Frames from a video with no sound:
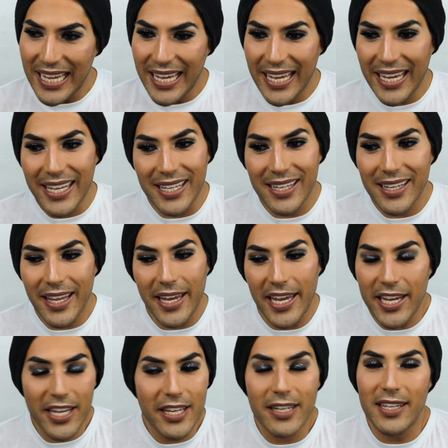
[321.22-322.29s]

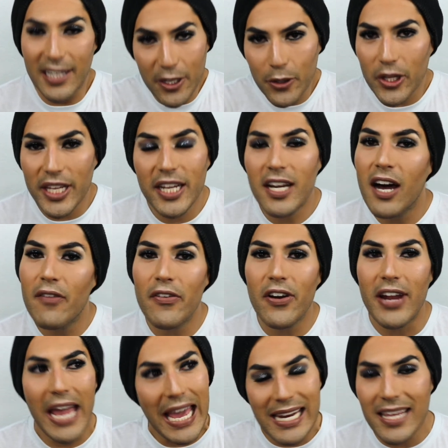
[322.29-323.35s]
It can literally cover
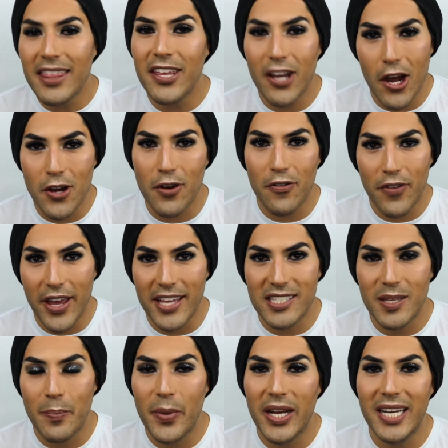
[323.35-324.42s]
anything on your
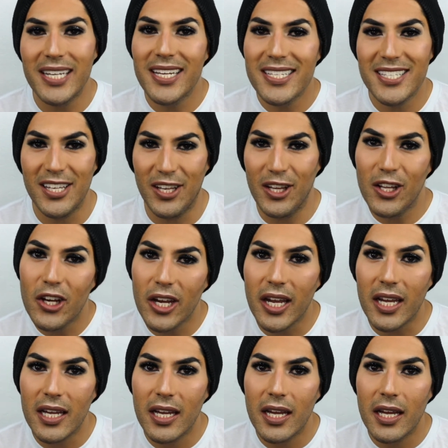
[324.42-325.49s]
face, but it doesn't
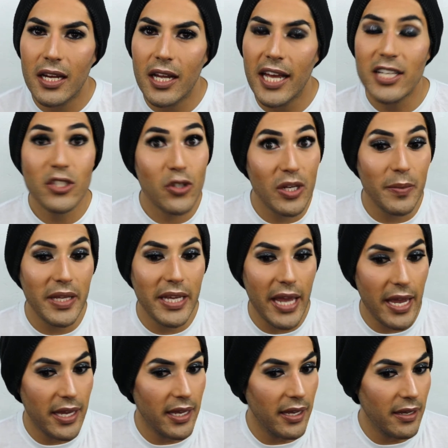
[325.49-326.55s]
look extremely
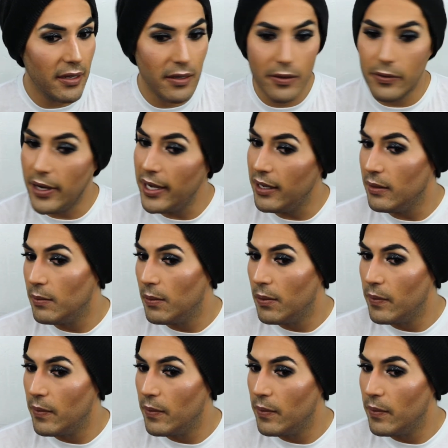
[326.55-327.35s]
cakey, right?